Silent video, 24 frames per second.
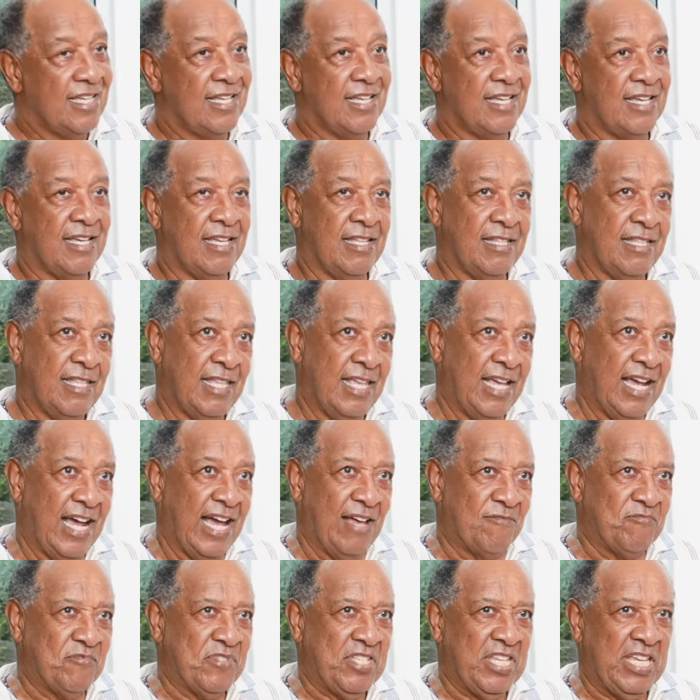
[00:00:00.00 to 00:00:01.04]
And then
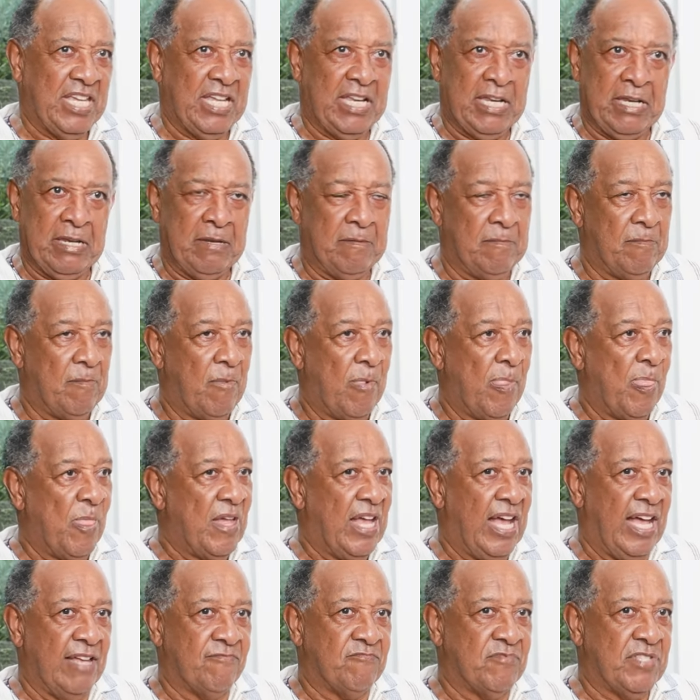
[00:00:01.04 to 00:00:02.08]
after,
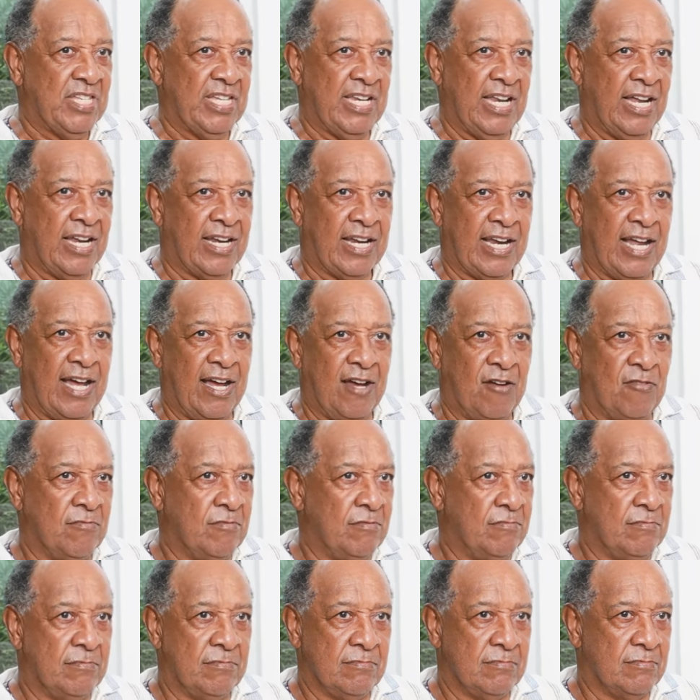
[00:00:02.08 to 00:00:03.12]
after
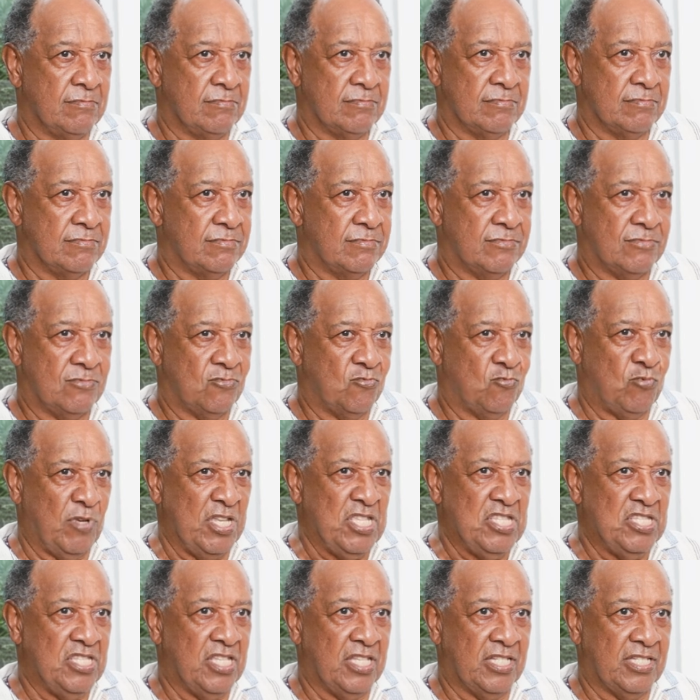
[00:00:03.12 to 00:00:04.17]
around
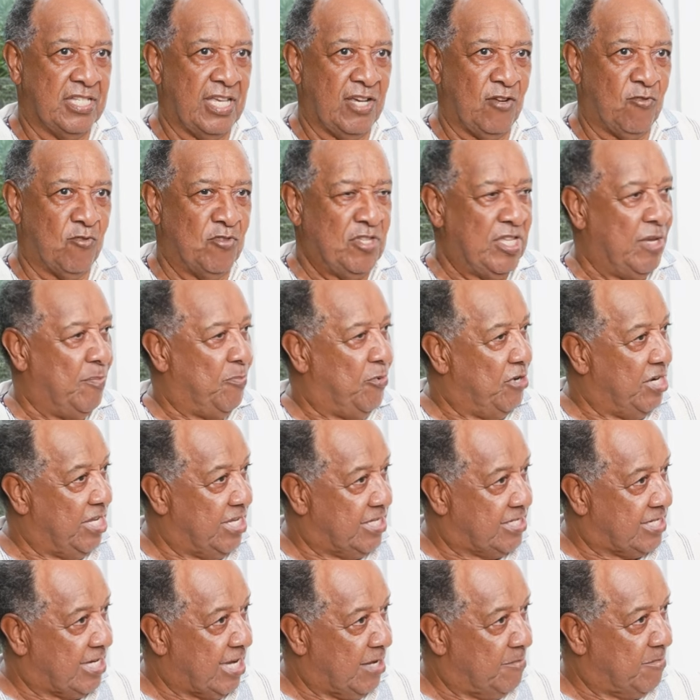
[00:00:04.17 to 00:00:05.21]
20 seconds, the
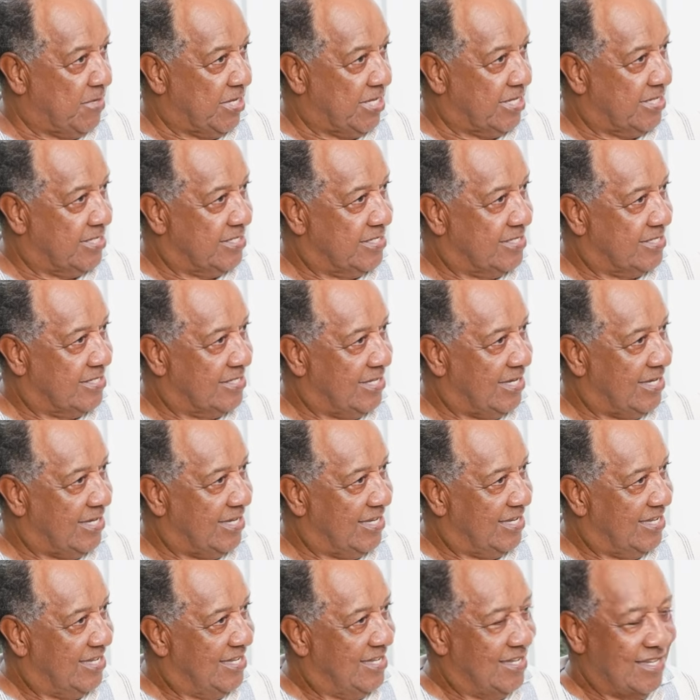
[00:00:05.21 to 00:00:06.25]
police coming.
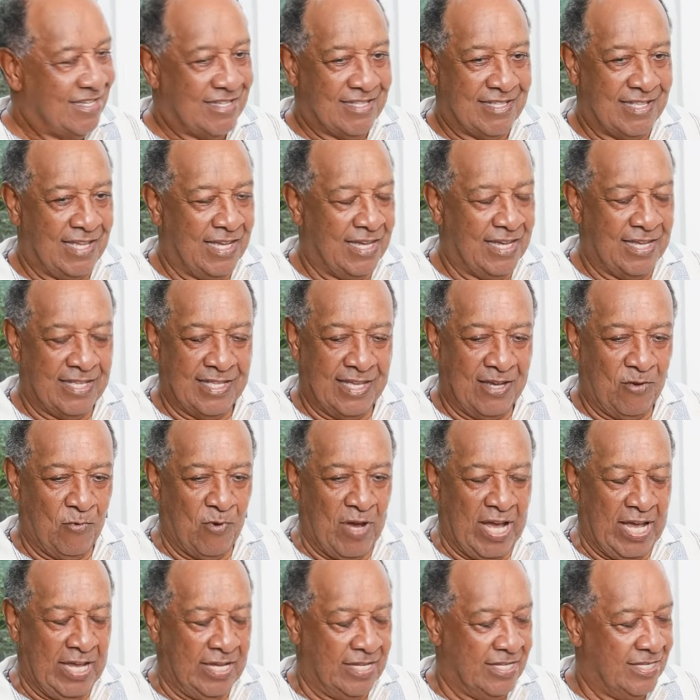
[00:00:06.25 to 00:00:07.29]
the, the,
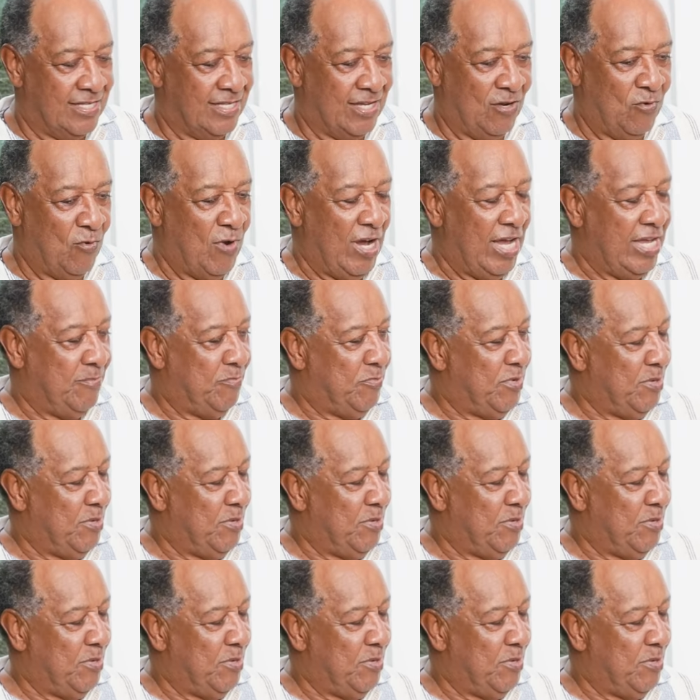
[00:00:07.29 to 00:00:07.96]
white, the white